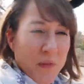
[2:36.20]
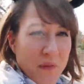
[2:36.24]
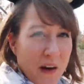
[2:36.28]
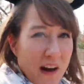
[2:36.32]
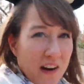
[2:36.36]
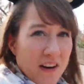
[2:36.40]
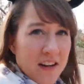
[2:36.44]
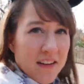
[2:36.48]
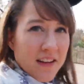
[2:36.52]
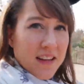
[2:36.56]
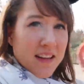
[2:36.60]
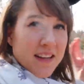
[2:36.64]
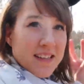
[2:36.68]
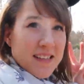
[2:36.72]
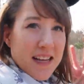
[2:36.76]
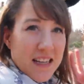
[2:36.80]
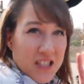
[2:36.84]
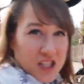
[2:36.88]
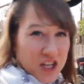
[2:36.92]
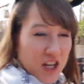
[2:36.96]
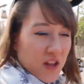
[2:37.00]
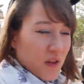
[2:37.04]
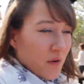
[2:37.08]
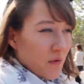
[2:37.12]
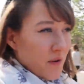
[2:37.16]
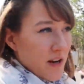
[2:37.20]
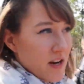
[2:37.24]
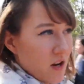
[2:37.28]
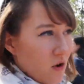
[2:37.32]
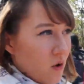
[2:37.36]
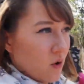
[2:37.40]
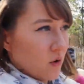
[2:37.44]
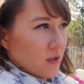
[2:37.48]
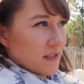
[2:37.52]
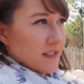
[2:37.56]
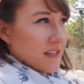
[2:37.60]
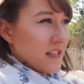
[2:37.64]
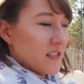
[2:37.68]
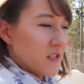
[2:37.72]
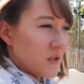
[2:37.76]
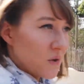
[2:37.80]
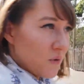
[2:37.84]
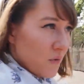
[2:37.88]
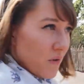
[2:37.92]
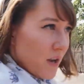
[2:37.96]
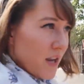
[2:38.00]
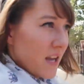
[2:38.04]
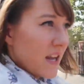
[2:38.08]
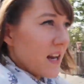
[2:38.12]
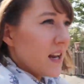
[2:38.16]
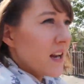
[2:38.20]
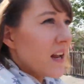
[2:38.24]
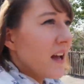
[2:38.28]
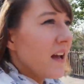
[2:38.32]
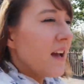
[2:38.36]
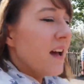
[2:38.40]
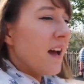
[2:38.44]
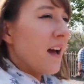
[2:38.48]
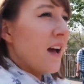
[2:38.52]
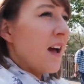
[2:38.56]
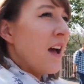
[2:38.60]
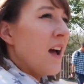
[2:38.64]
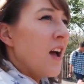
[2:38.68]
We found out that there's actually 3 courses, green,